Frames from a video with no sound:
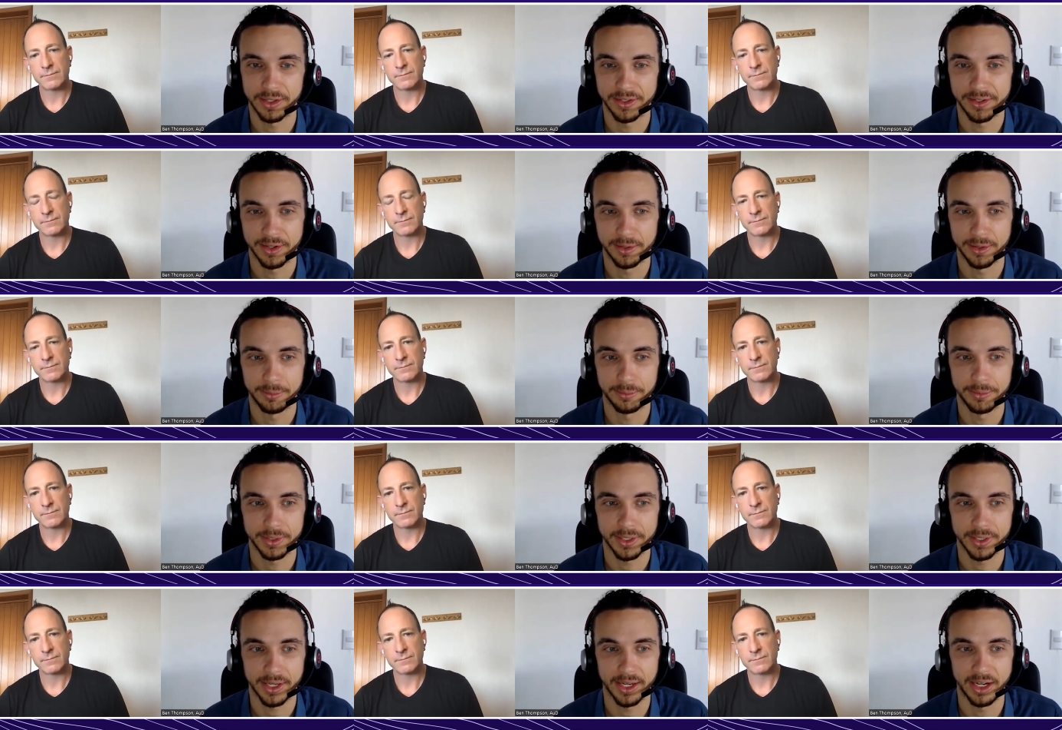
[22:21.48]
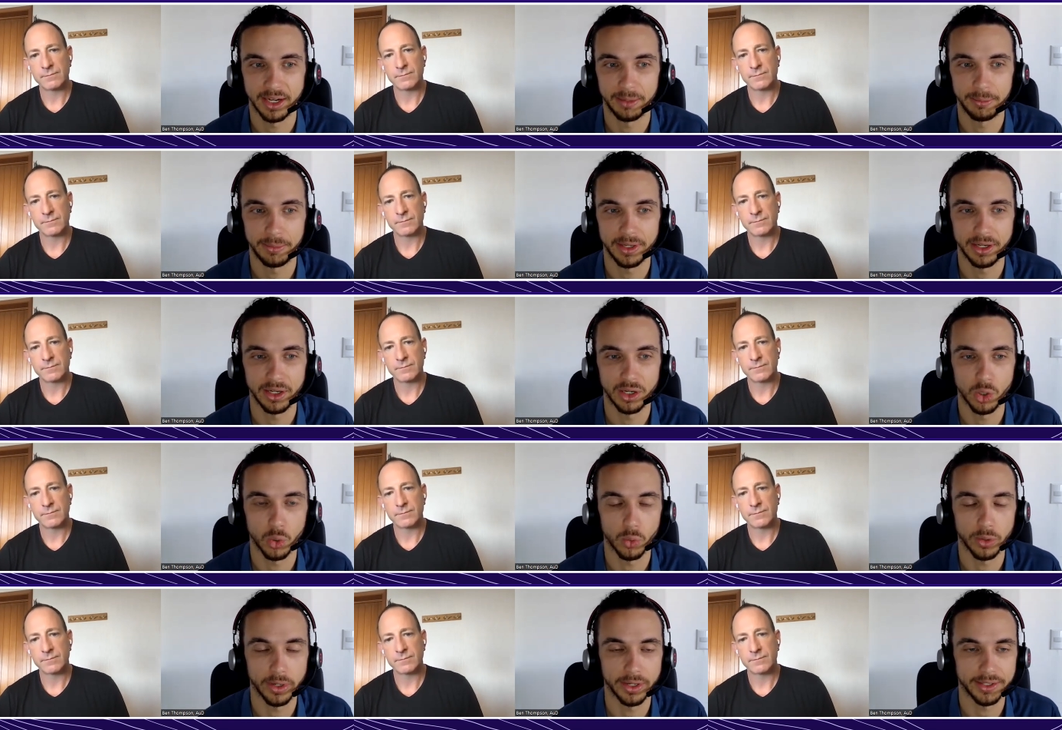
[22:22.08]
Speaker 1: systems can
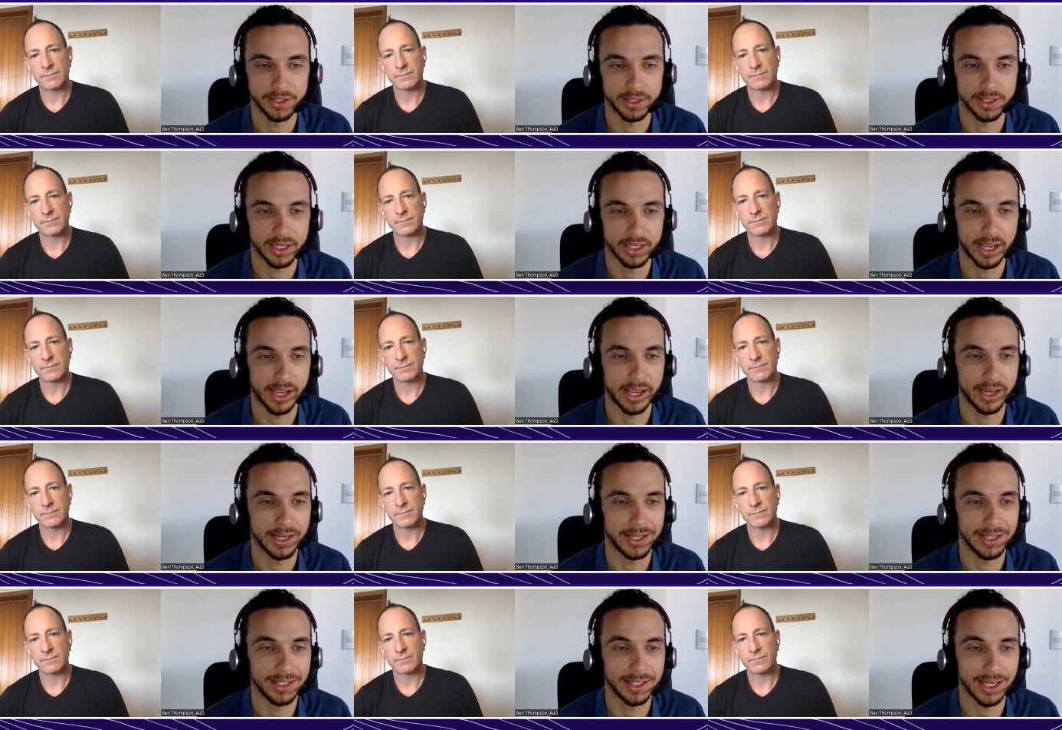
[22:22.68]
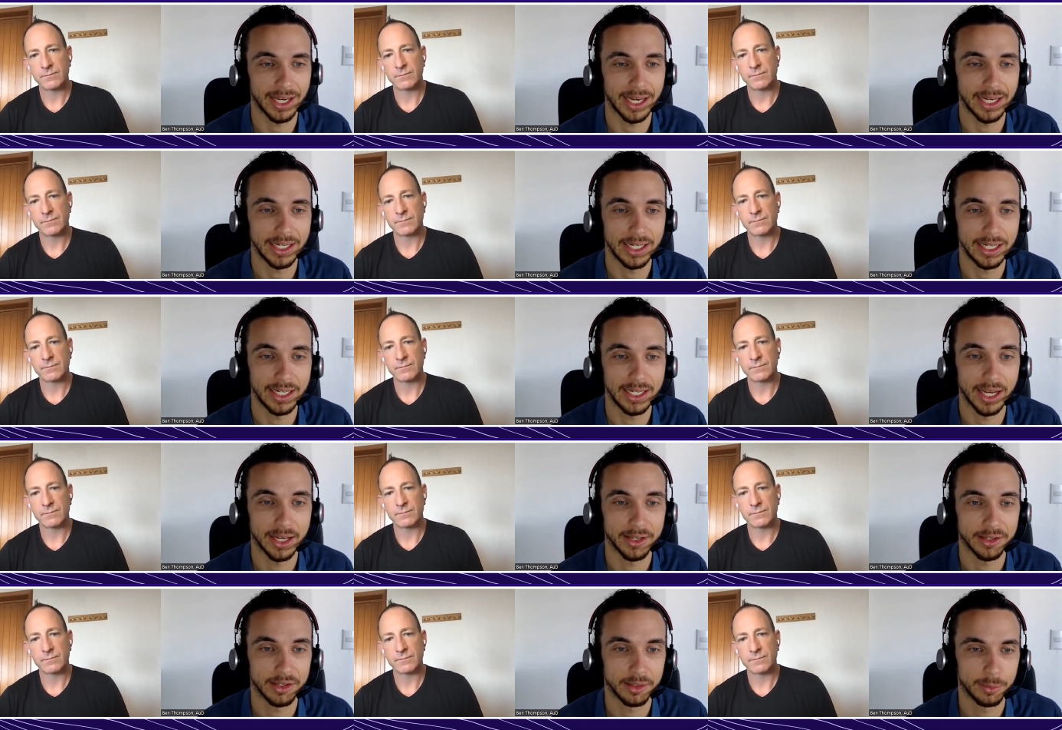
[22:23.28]
emit noise as high as 80
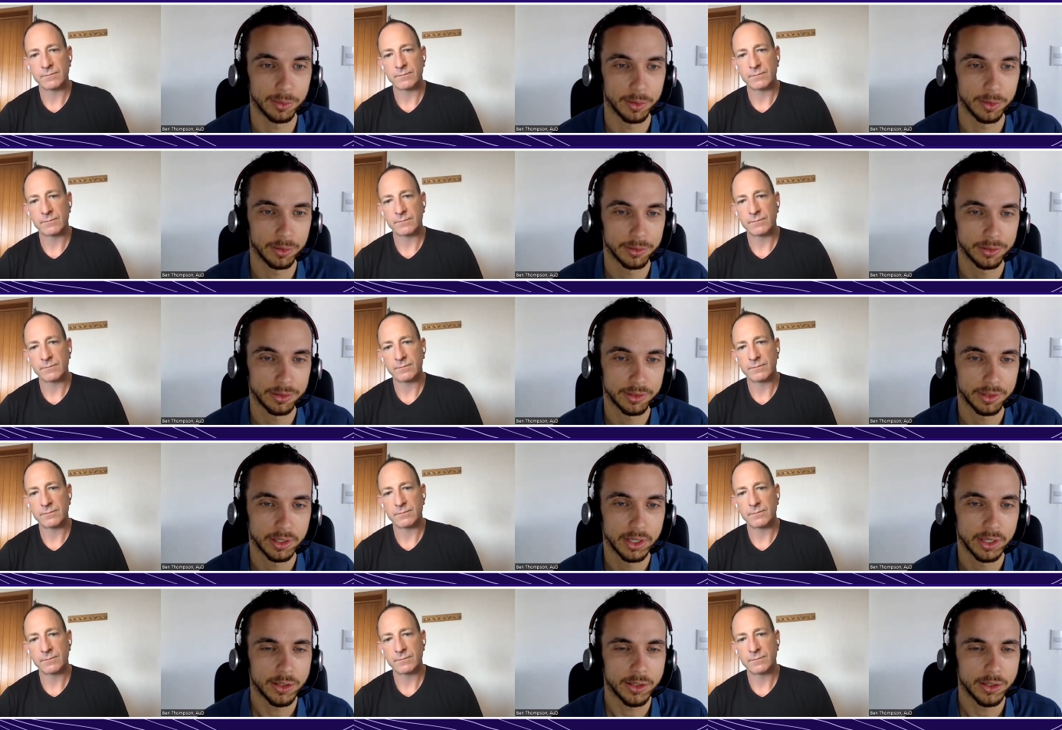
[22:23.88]
decibels.